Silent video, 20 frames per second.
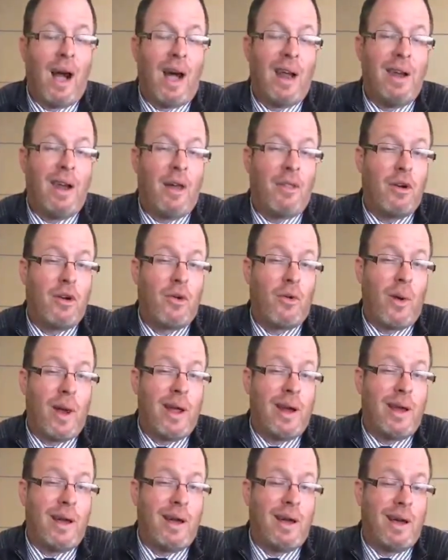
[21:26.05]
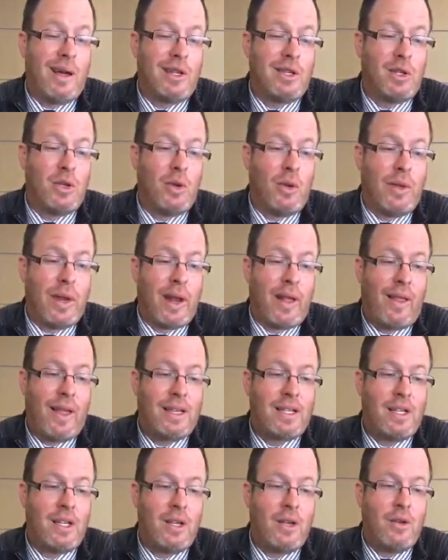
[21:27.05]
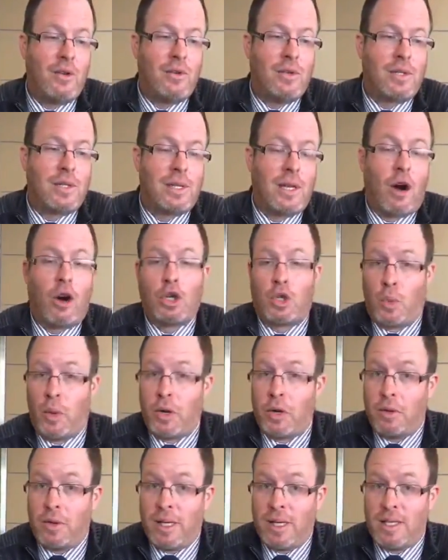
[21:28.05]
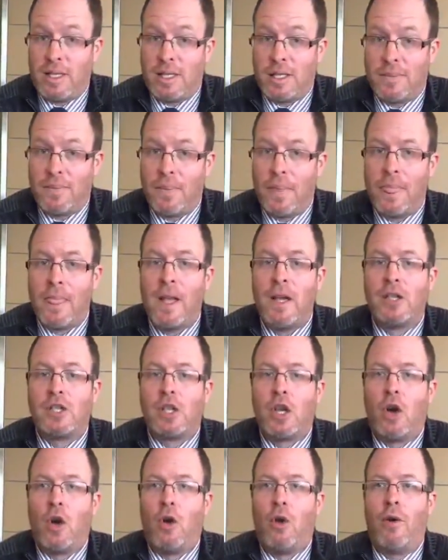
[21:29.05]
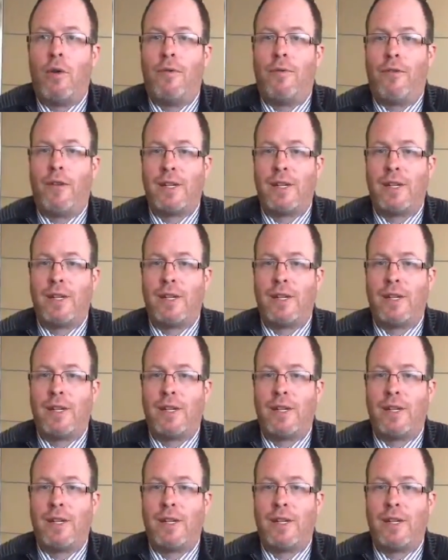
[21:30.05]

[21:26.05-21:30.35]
Another great uh, tool that I like to use are Twitter lists. So, yes.